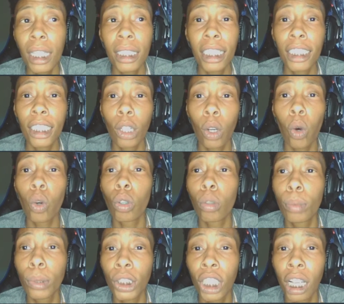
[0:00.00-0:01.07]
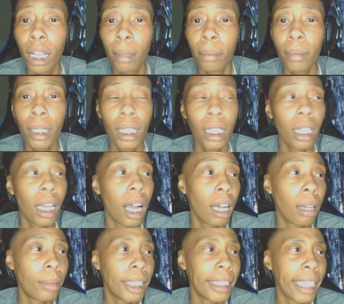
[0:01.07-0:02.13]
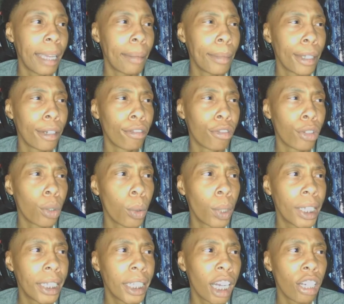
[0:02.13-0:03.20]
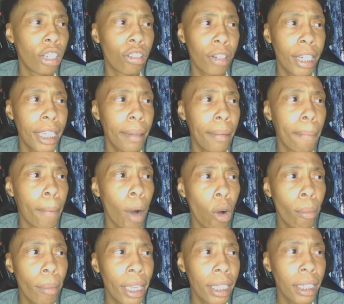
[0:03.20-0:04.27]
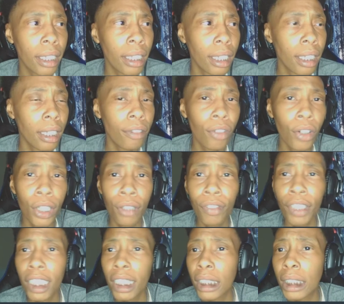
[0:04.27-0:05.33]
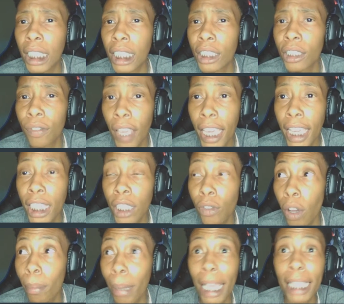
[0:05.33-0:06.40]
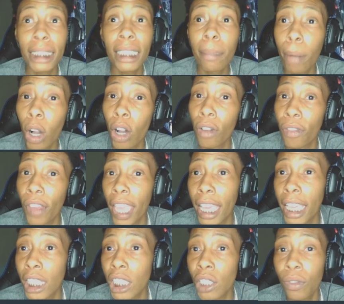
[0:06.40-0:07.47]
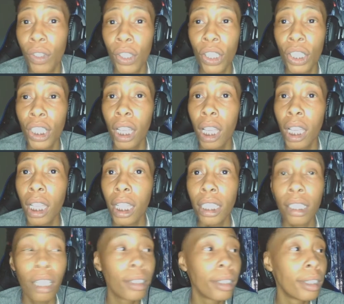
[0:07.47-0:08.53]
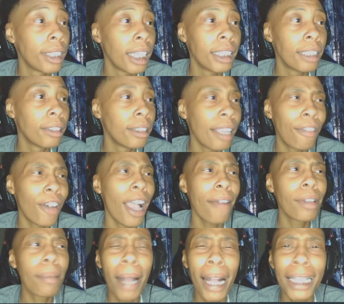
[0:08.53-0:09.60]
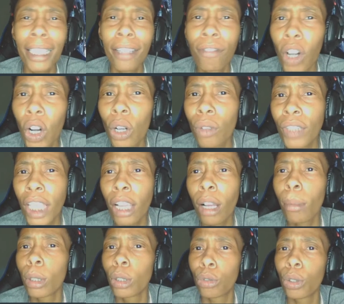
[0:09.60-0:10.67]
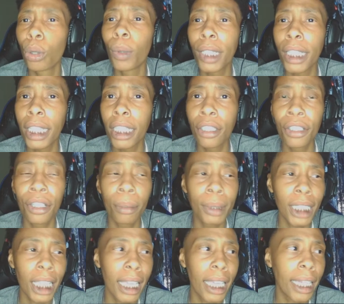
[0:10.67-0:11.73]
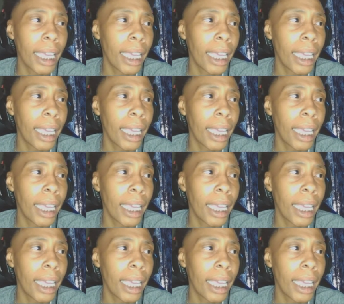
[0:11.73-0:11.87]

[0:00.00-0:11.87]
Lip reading: They did a horrible job. They damn near ruined a great moment for the Phoenix Suns fans, for basketball fans, for for everybody involved. They almost ruined it, you know what I'm saying?